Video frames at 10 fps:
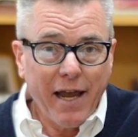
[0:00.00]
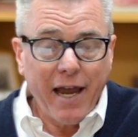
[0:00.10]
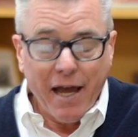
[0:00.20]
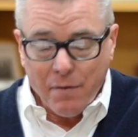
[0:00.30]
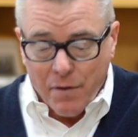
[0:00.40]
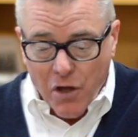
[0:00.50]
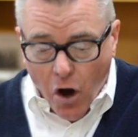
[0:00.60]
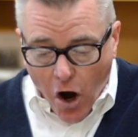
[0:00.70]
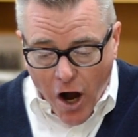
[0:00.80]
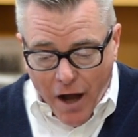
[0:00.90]
And the
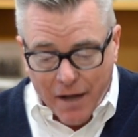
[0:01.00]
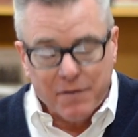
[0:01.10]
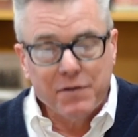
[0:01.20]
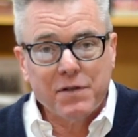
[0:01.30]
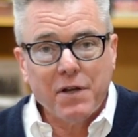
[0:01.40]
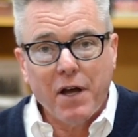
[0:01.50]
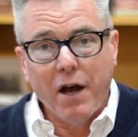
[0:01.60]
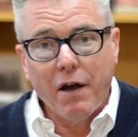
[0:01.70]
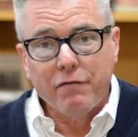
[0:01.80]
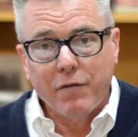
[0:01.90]
odds
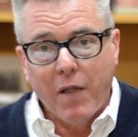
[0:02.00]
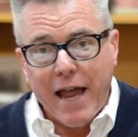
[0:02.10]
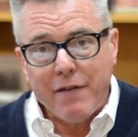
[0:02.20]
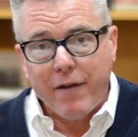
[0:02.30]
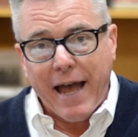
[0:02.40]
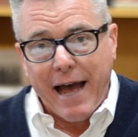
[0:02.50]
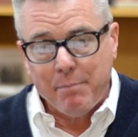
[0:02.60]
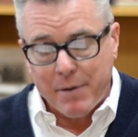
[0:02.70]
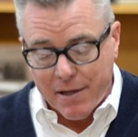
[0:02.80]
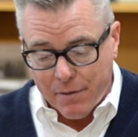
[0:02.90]
of life
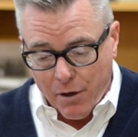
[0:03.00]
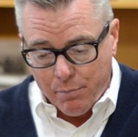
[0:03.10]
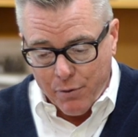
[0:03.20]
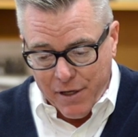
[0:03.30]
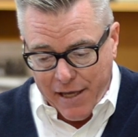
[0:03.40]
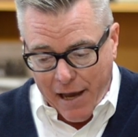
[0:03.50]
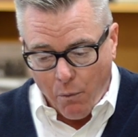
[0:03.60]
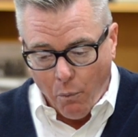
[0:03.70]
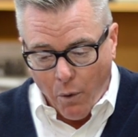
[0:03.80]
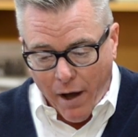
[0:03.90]
happening, they're putting
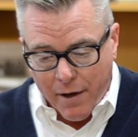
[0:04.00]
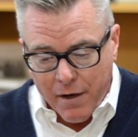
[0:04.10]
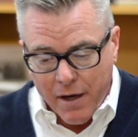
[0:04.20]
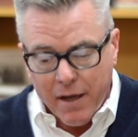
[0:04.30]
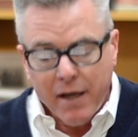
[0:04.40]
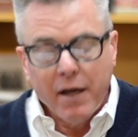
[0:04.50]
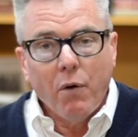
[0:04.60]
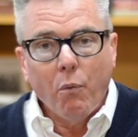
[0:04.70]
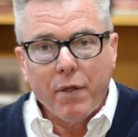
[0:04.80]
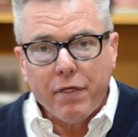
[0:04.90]
at 1
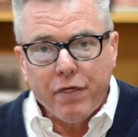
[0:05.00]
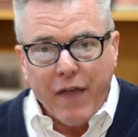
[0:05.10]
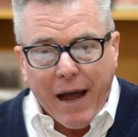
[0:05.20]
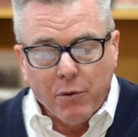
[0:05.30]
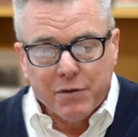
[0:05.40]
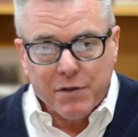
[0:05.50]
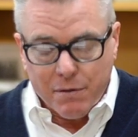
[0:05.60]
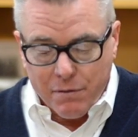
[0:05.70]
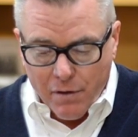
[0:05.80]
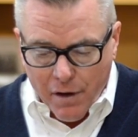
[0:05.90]
one
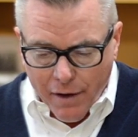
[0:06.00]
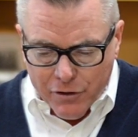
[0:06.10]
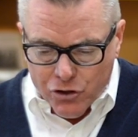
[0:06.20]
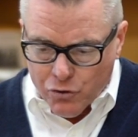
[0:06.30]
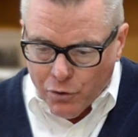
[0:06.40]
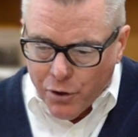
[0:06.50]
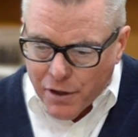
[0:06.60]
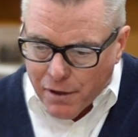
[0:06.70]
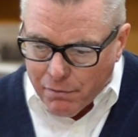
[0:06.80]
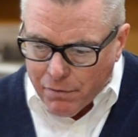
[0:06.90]
thousandth of a
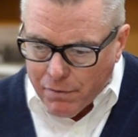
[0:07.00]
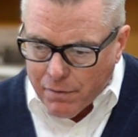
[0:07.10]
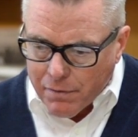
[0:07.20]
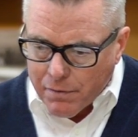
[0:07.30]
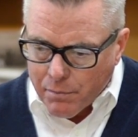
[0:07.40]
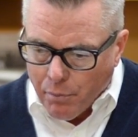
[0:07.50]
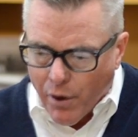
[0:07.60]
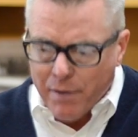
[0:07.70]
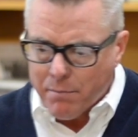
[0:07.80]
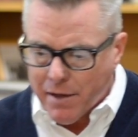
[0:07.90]
trillionth. The
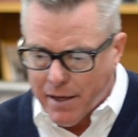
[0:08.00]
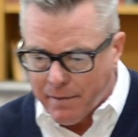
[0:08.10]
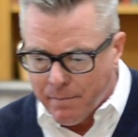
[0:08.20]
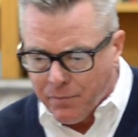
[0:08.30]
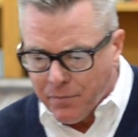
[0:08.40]
point being,